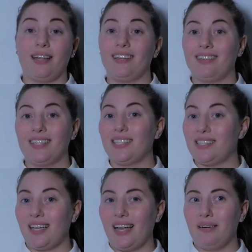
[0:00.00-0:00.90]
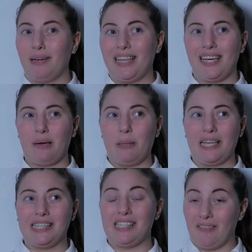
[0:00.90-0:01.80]
this is an item I think I
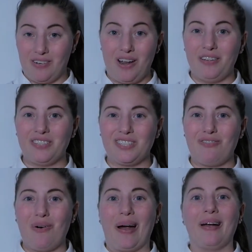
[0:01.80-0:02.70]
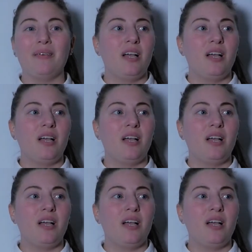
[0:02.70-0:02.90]
paid $7 for.